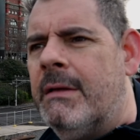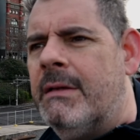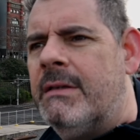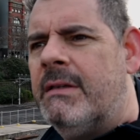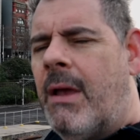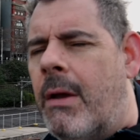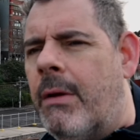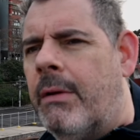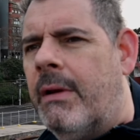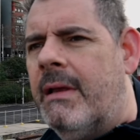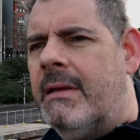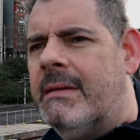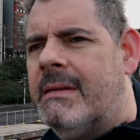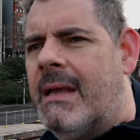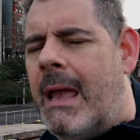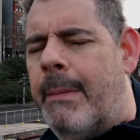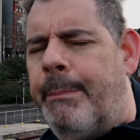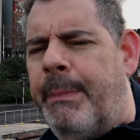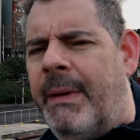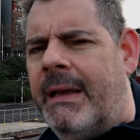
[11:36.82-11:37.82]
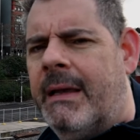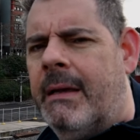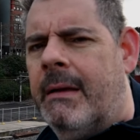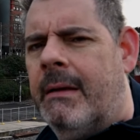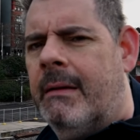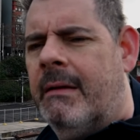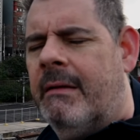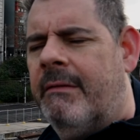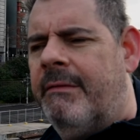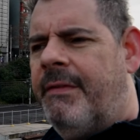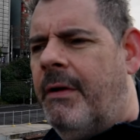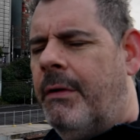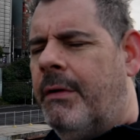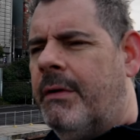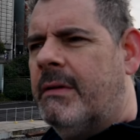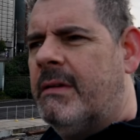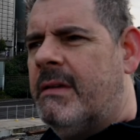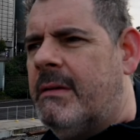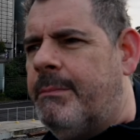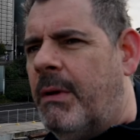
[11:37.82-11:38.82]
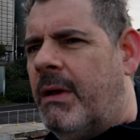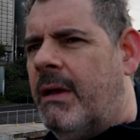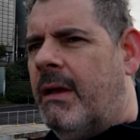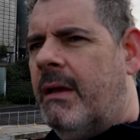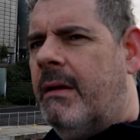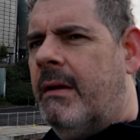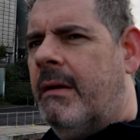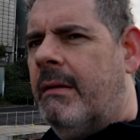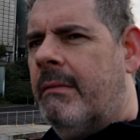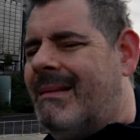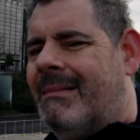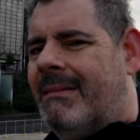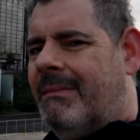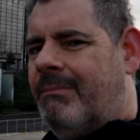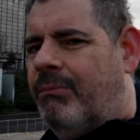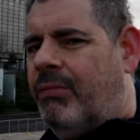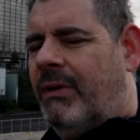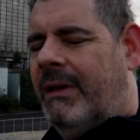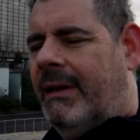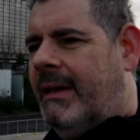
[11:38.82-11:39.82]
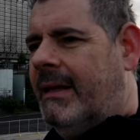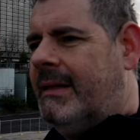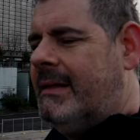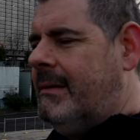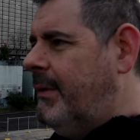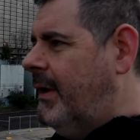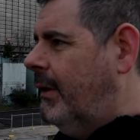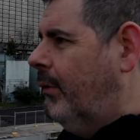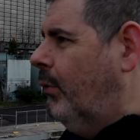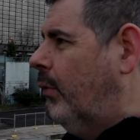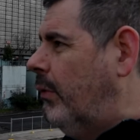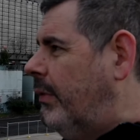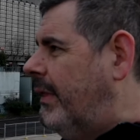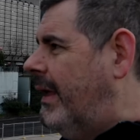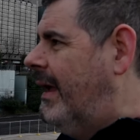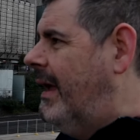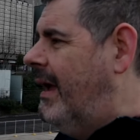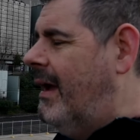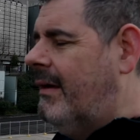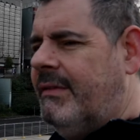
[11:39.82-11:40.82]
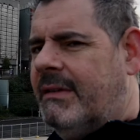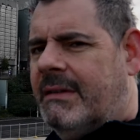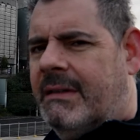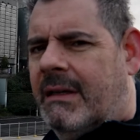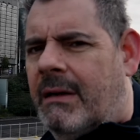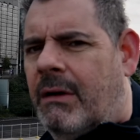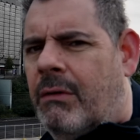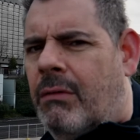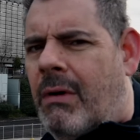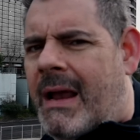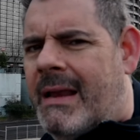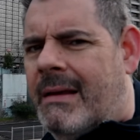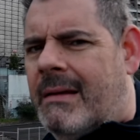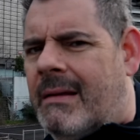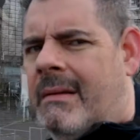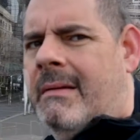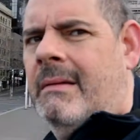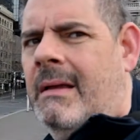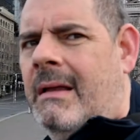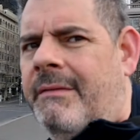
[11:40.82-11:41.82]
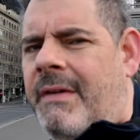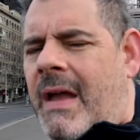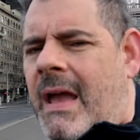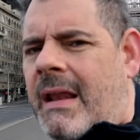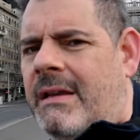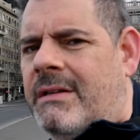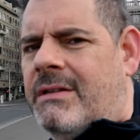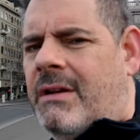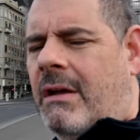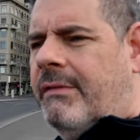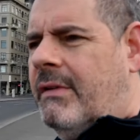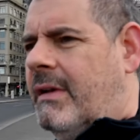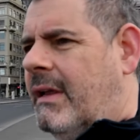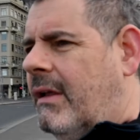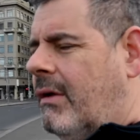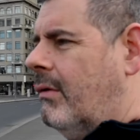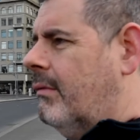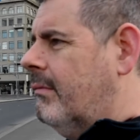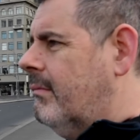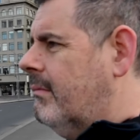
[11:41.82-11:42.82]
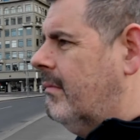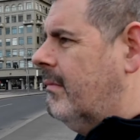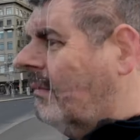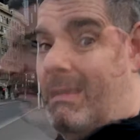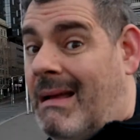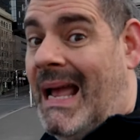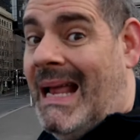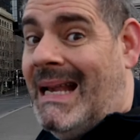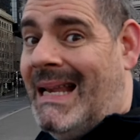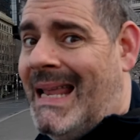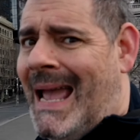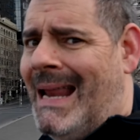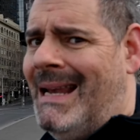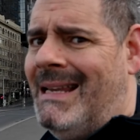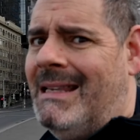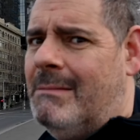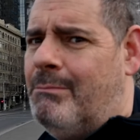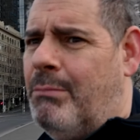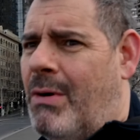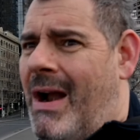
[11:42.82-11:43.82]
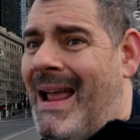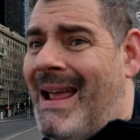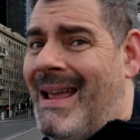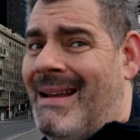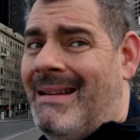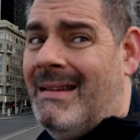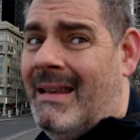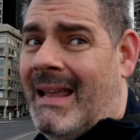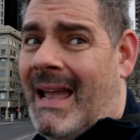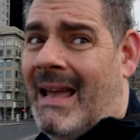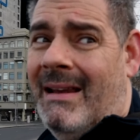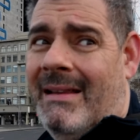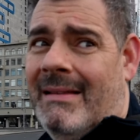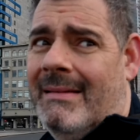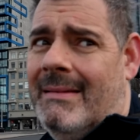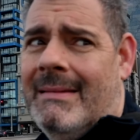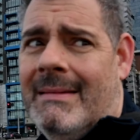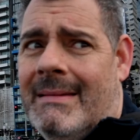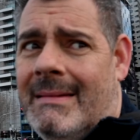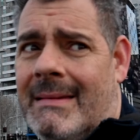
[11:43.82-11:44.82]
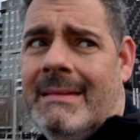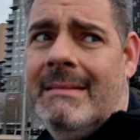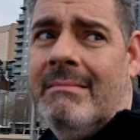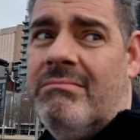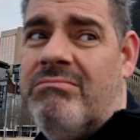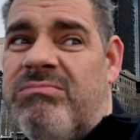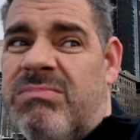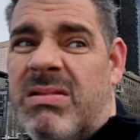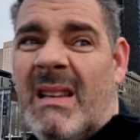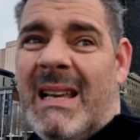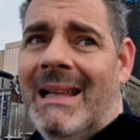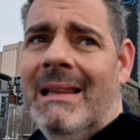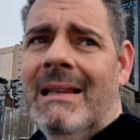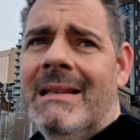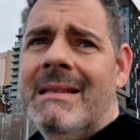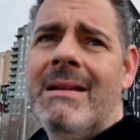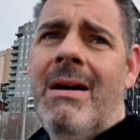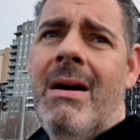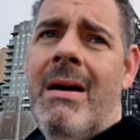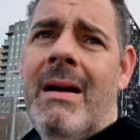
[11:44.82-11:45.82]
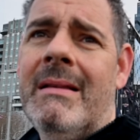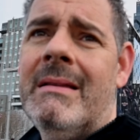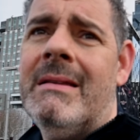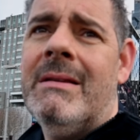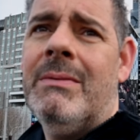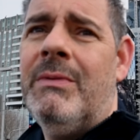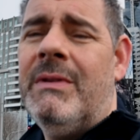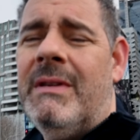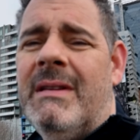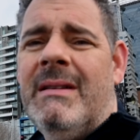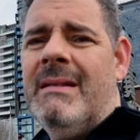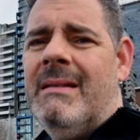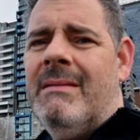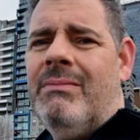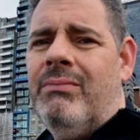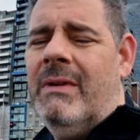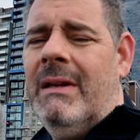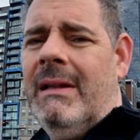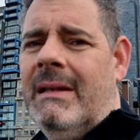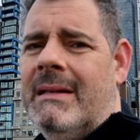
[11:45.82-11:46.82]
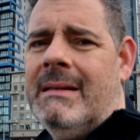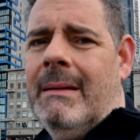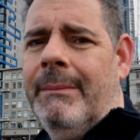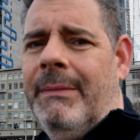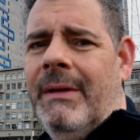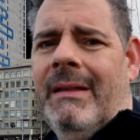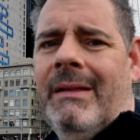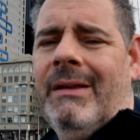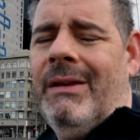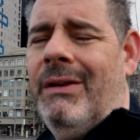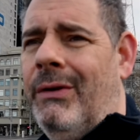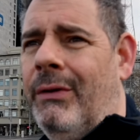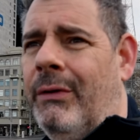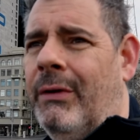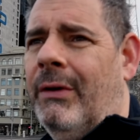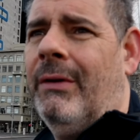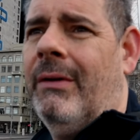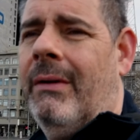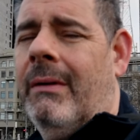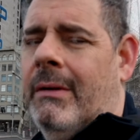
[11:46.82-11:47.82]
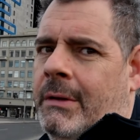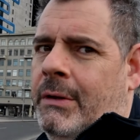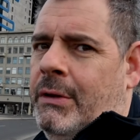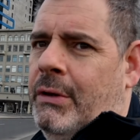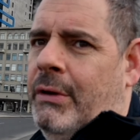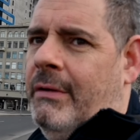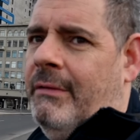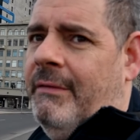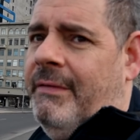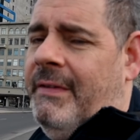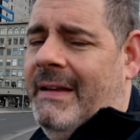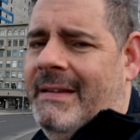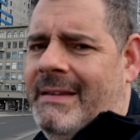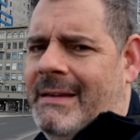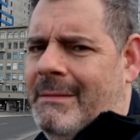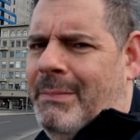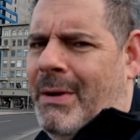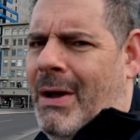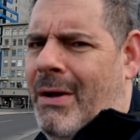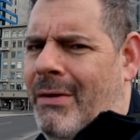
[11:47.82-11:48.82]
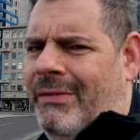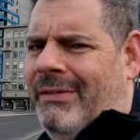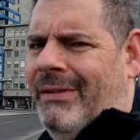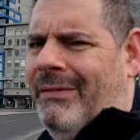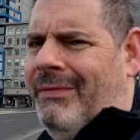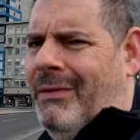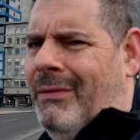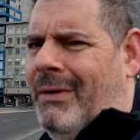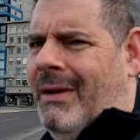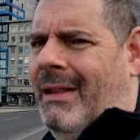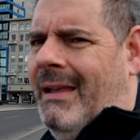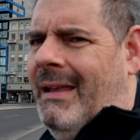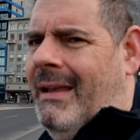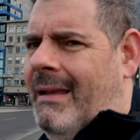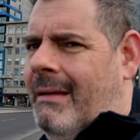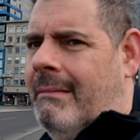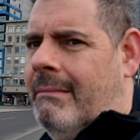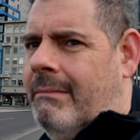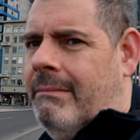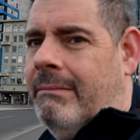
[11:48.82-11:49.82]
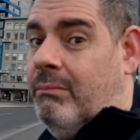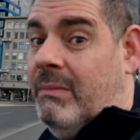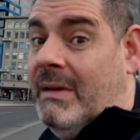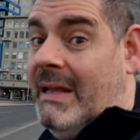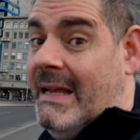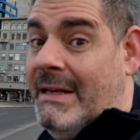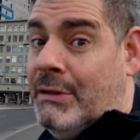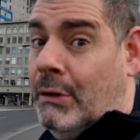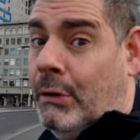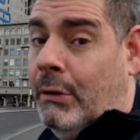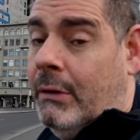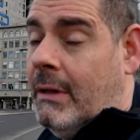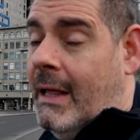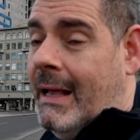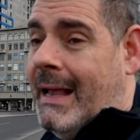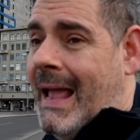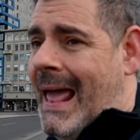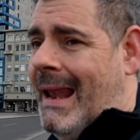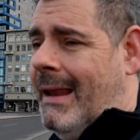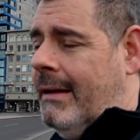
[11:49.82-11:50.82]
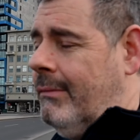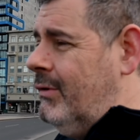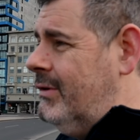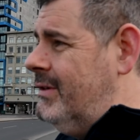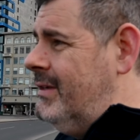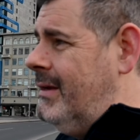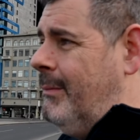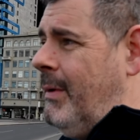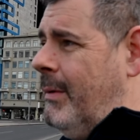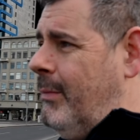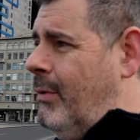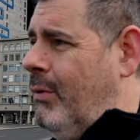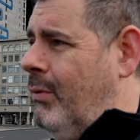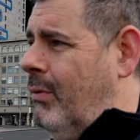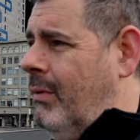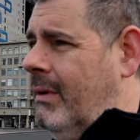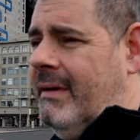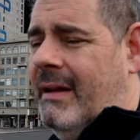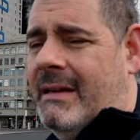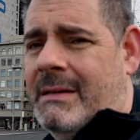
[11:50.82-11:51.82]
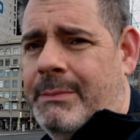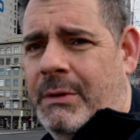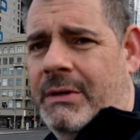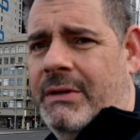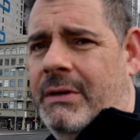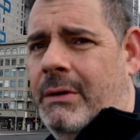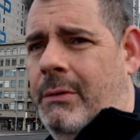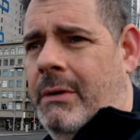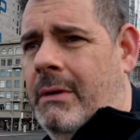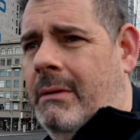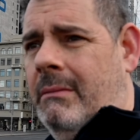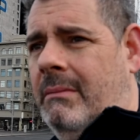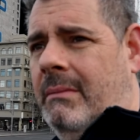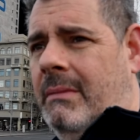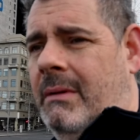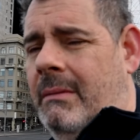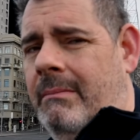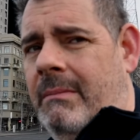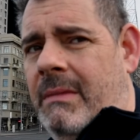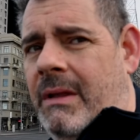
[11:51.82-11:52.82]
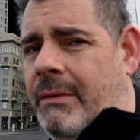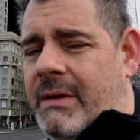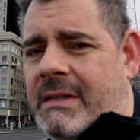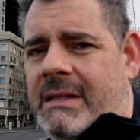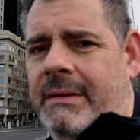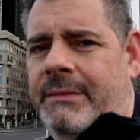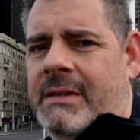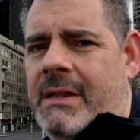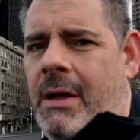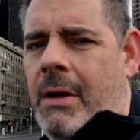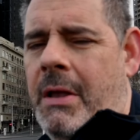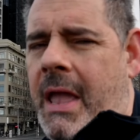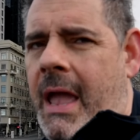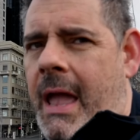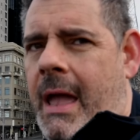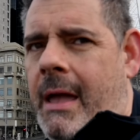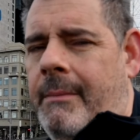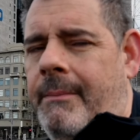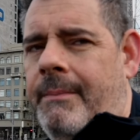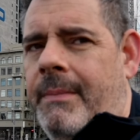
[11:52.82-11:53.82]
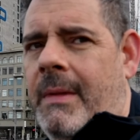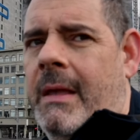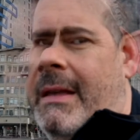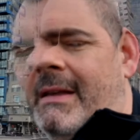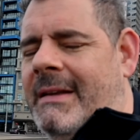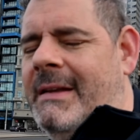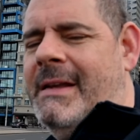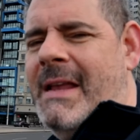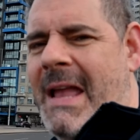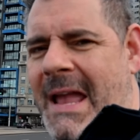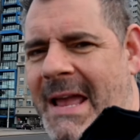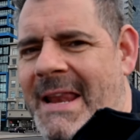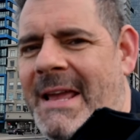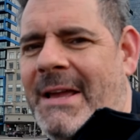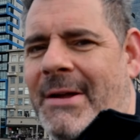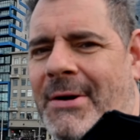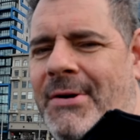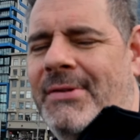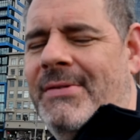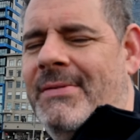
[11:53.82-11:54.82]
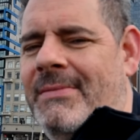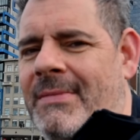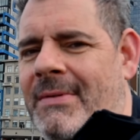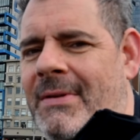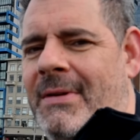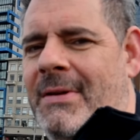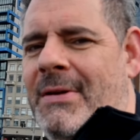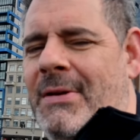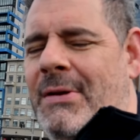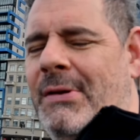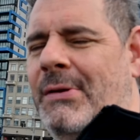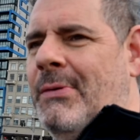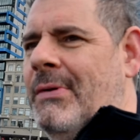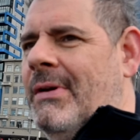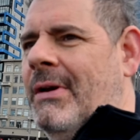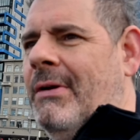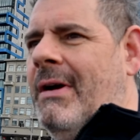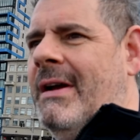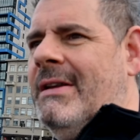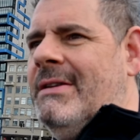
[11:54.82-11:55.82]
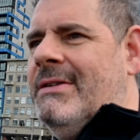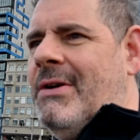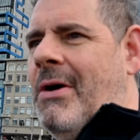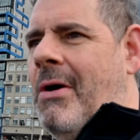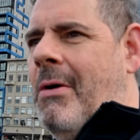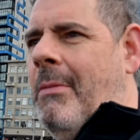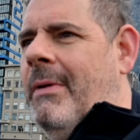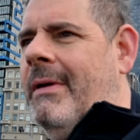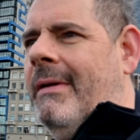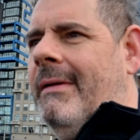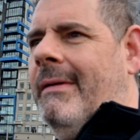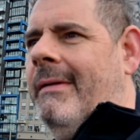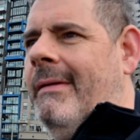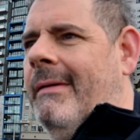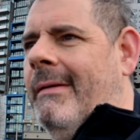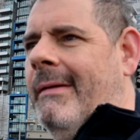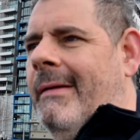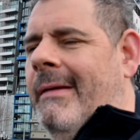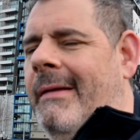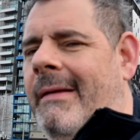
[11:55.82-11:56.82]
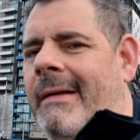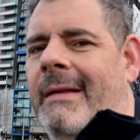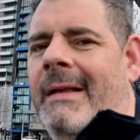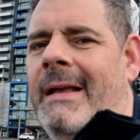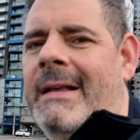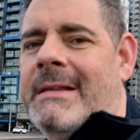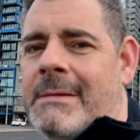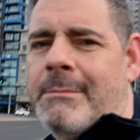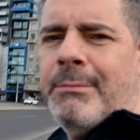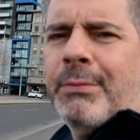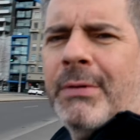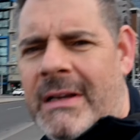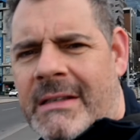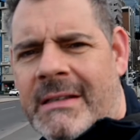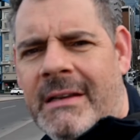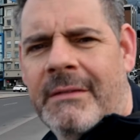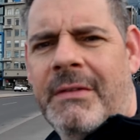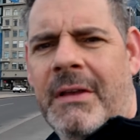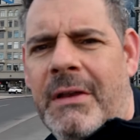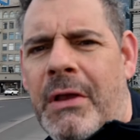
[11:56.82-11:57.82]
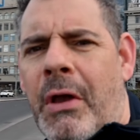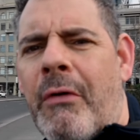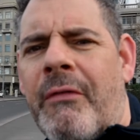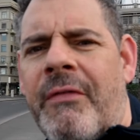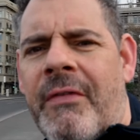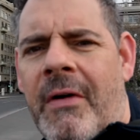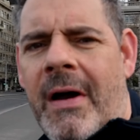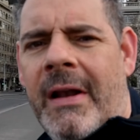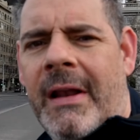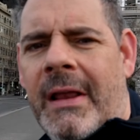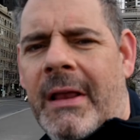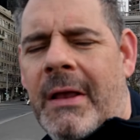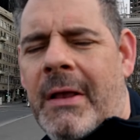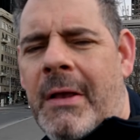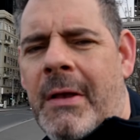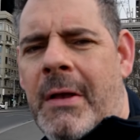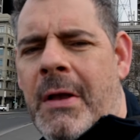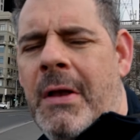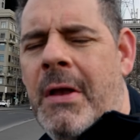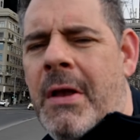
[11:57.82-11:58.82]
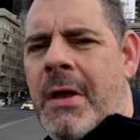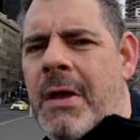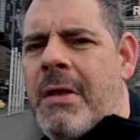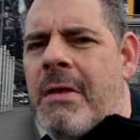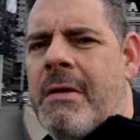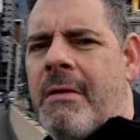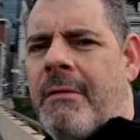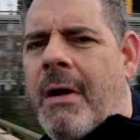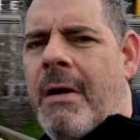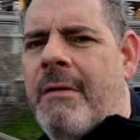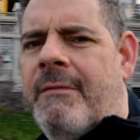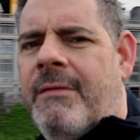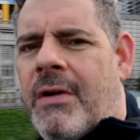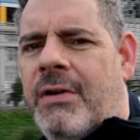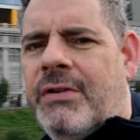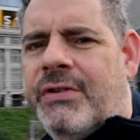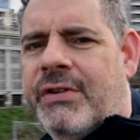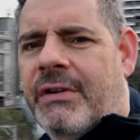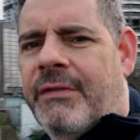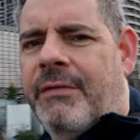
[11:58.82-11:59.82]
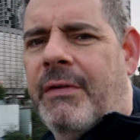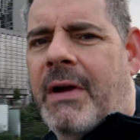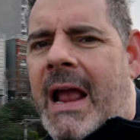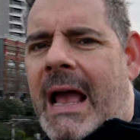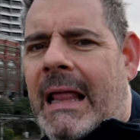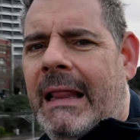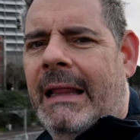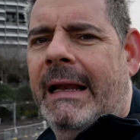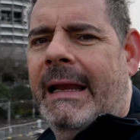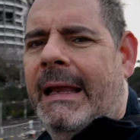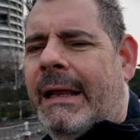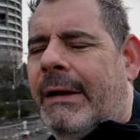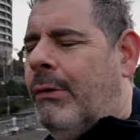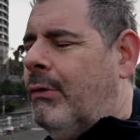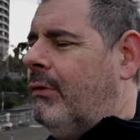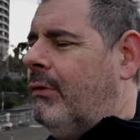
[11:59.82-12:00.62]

Sony's epic focus speed, really that's about all they have as a great advantage over Nikon, and Canon's brand, Canon's color science, which is really something that you can, you can fix in post if you really need to look like Canon, which some people were desperate to and the rest of us don't care. Yeah, Nikon, you're doing a great job and it's impressive that you're finding your own version of reality in